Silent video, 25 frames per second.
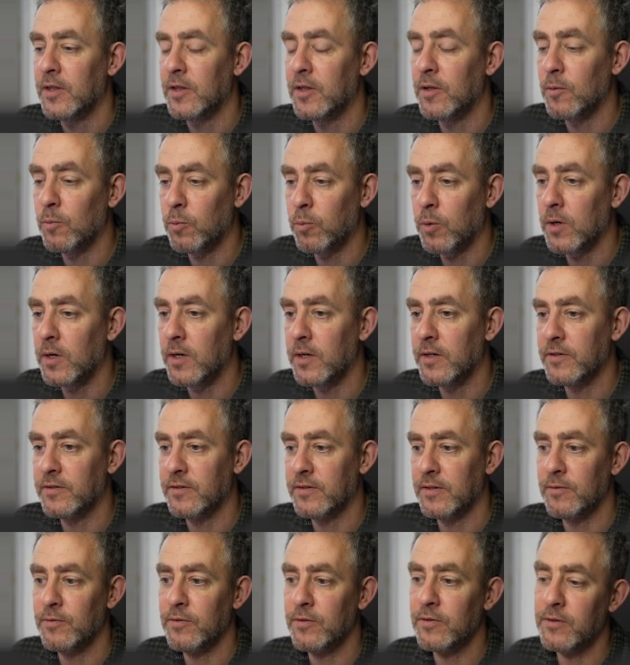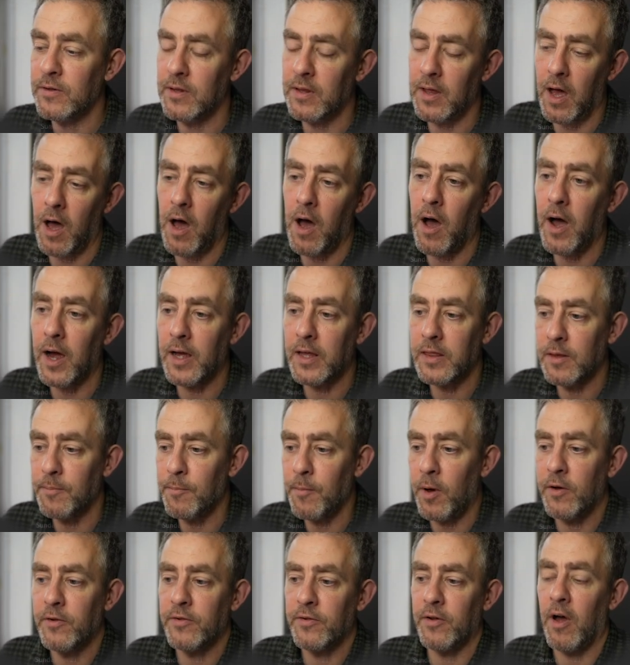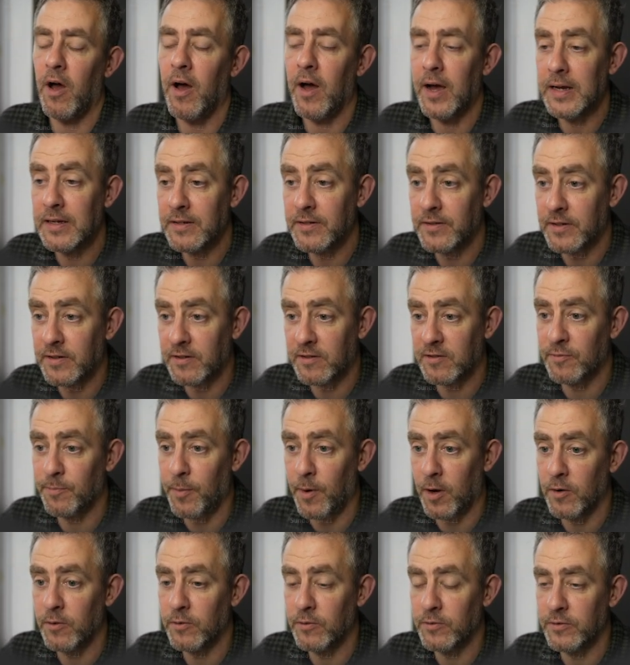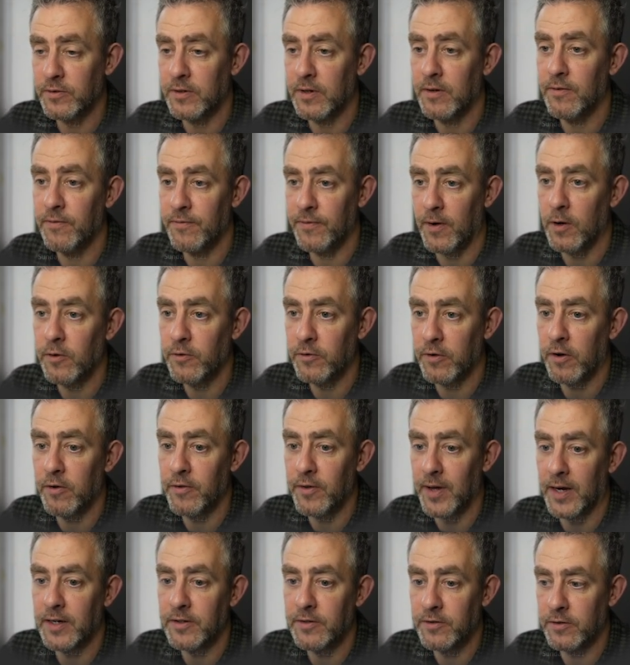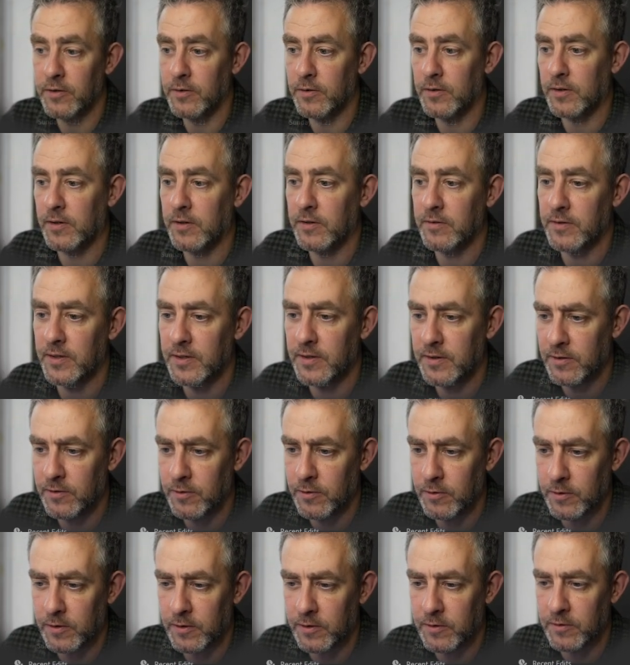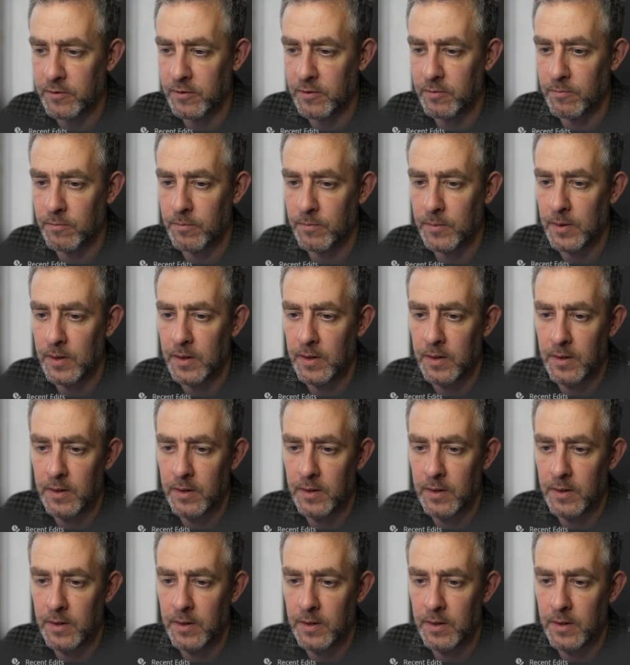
the worst. This was the most highest exposed photo that I took, because I took some